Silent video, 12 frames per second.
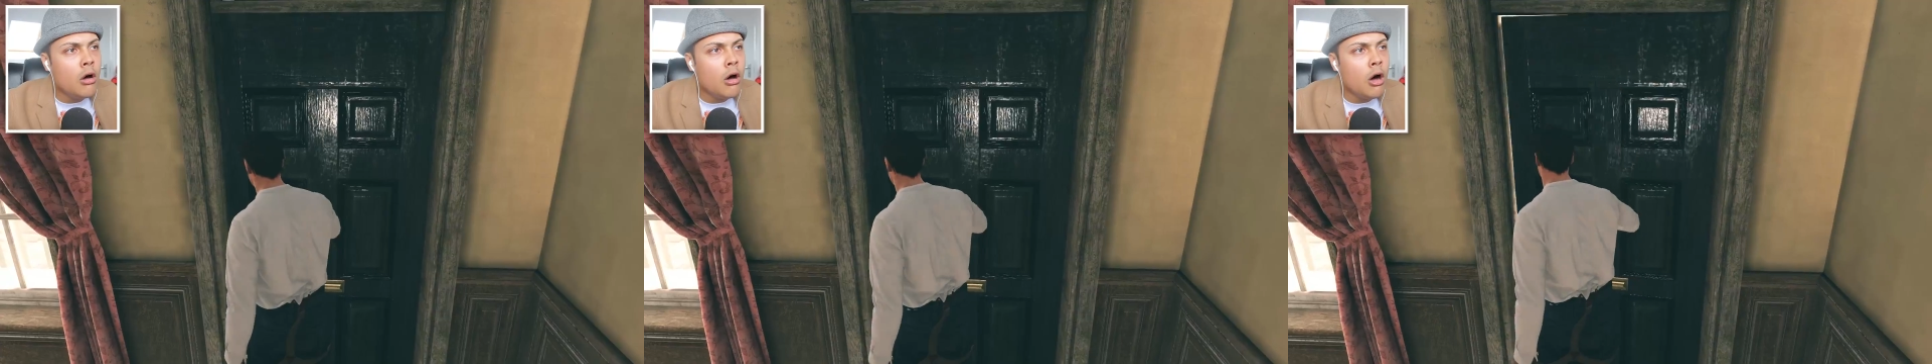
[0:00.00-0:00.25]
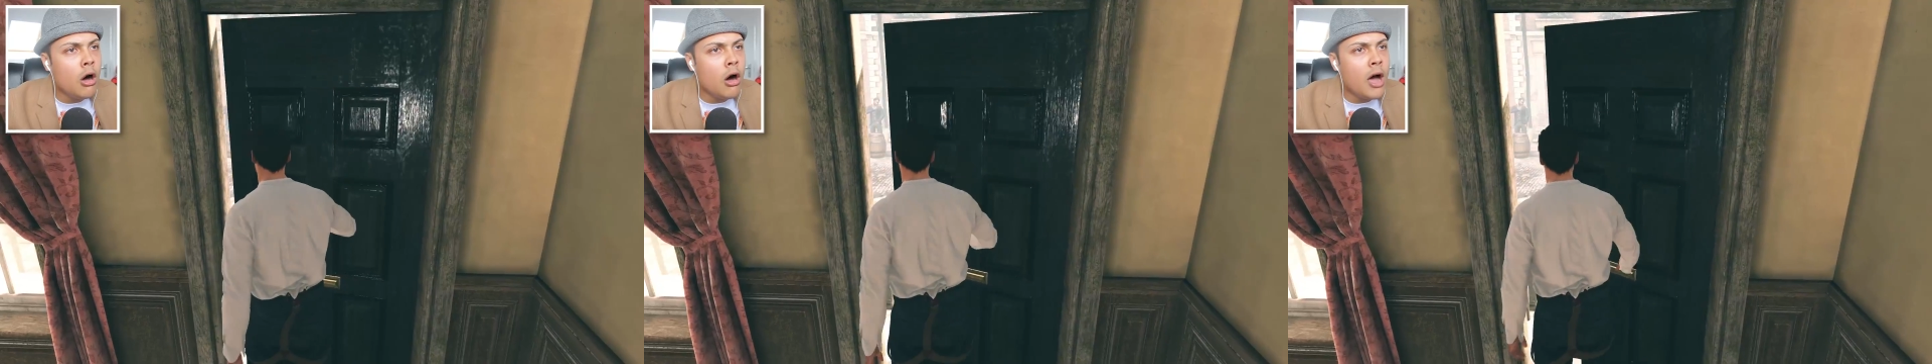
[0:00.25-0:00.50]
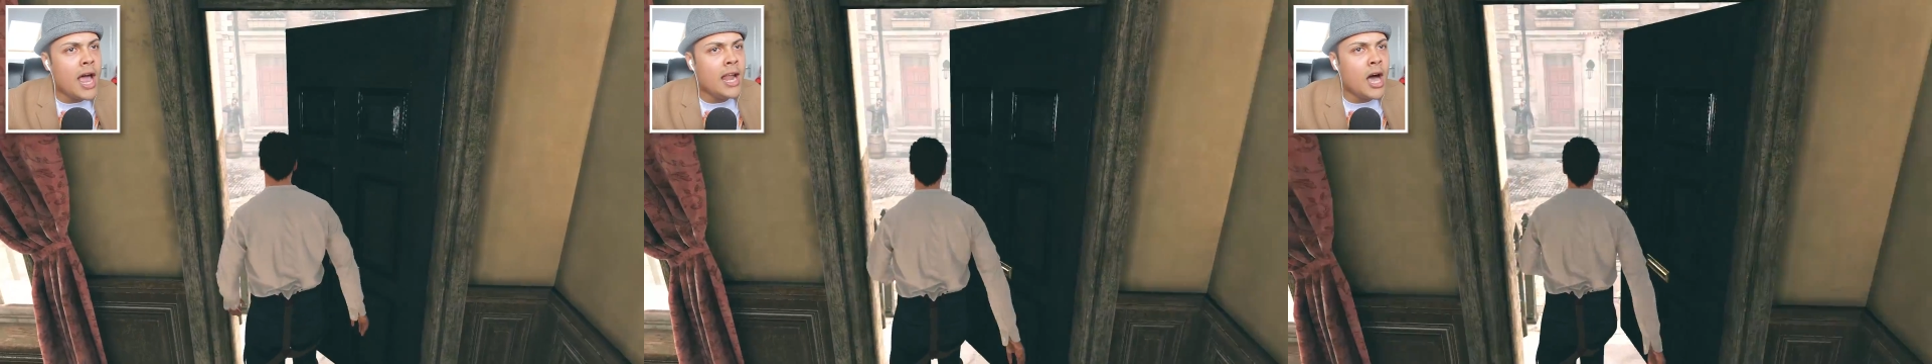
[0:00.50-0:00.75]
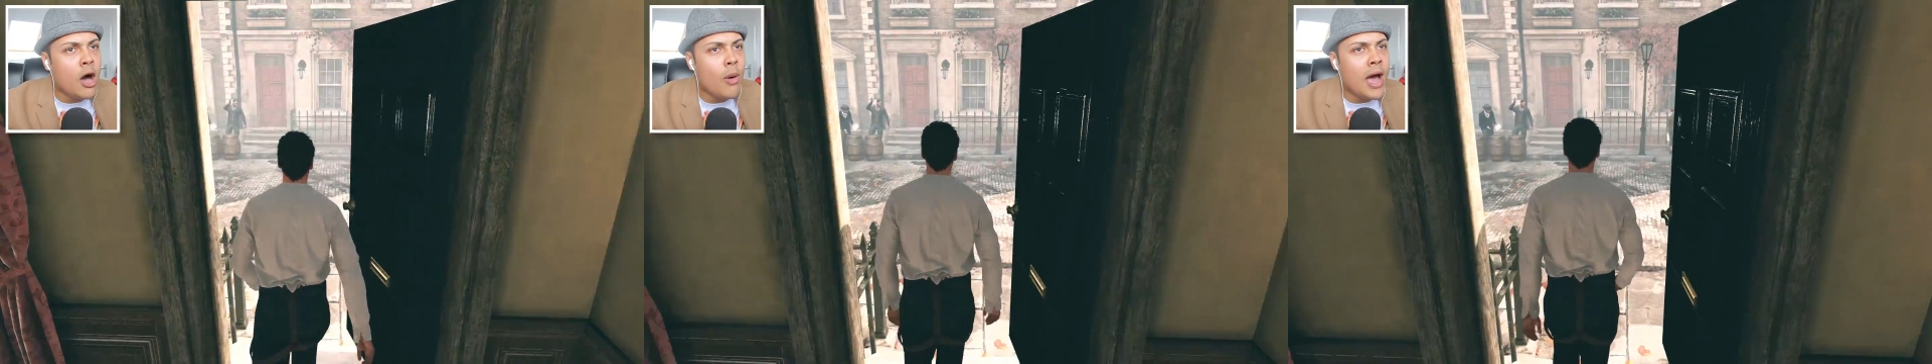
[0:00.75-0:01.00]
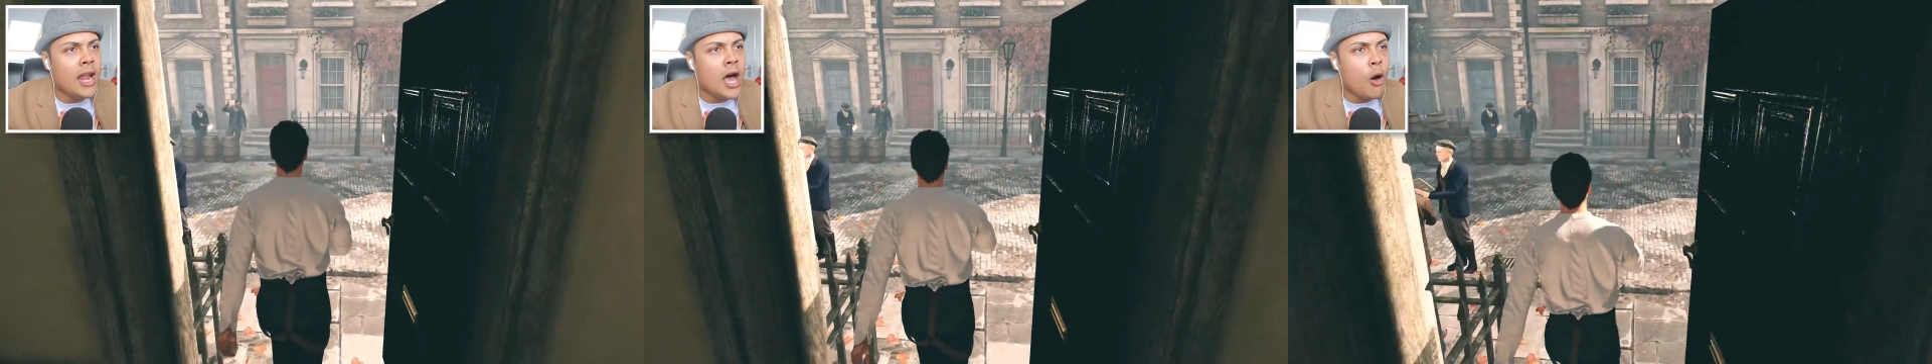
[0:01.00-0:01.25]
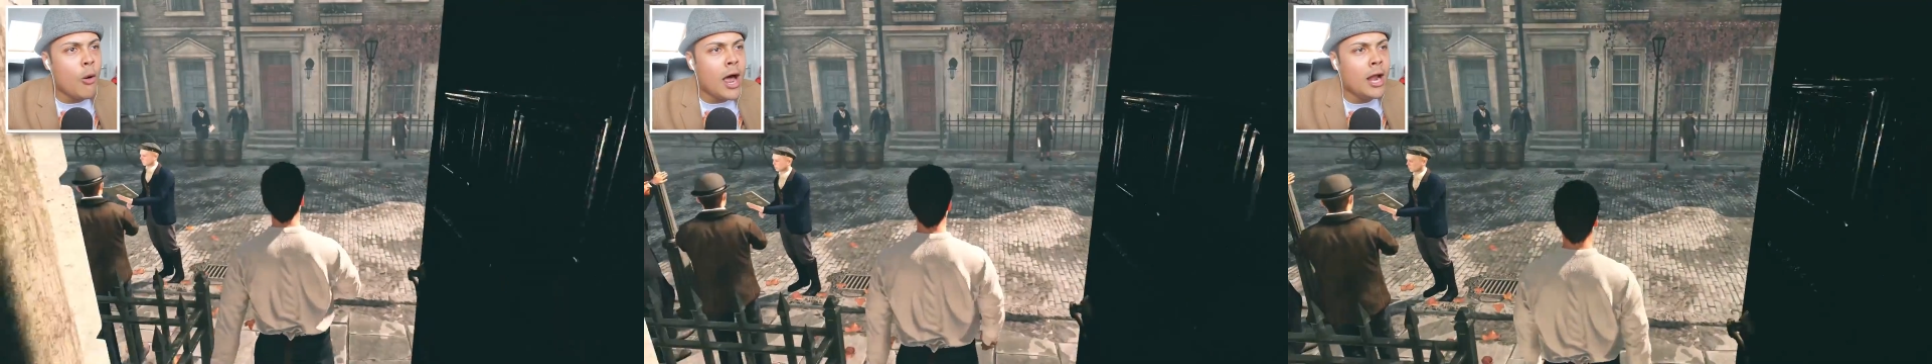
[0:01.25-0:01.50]
Oh, hello,
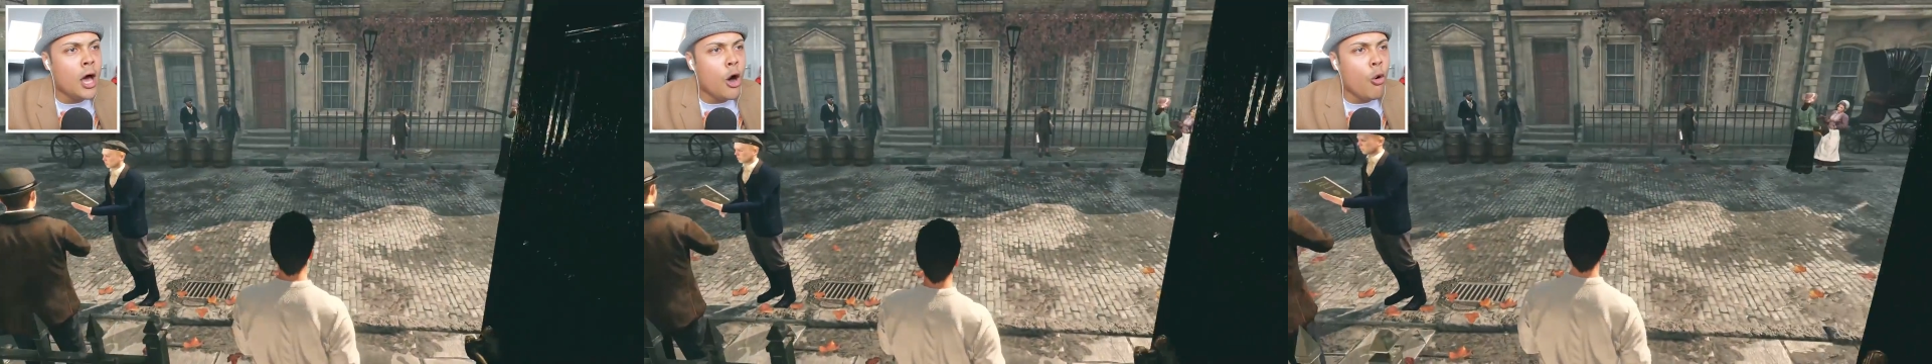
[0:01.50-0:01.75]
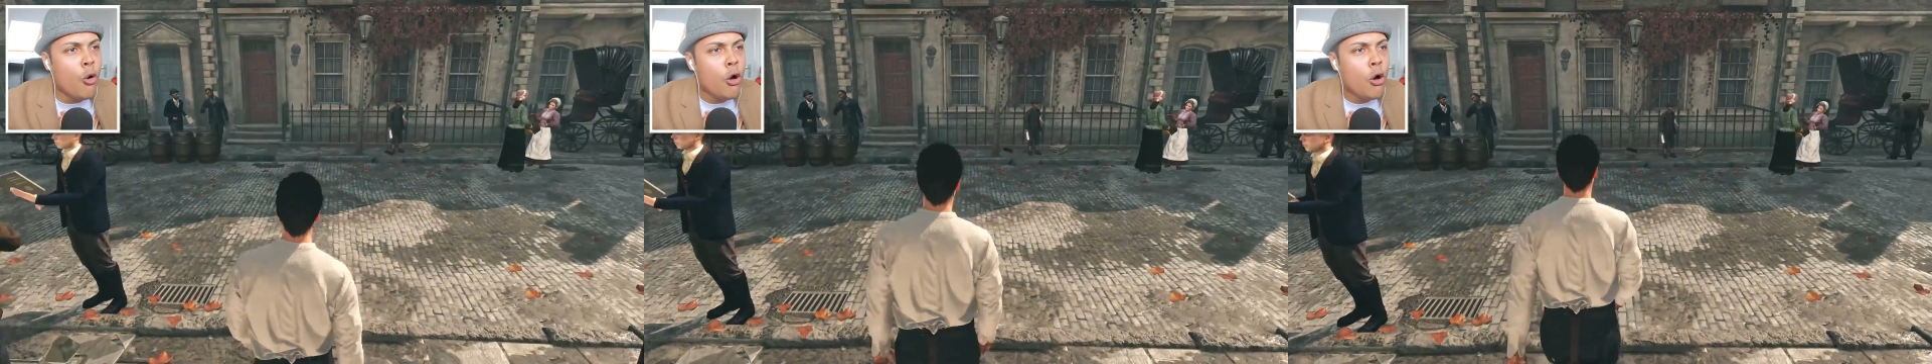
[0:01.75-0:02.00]
hello, hello.